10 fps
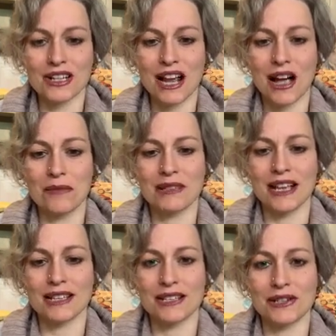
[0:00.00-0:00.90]
helps
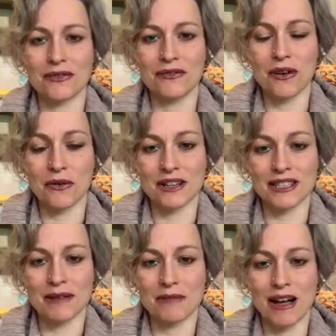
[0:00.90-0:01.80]
us to focus
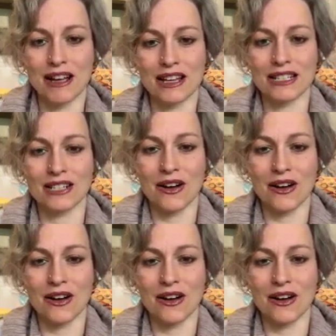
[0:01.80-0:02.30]
the mind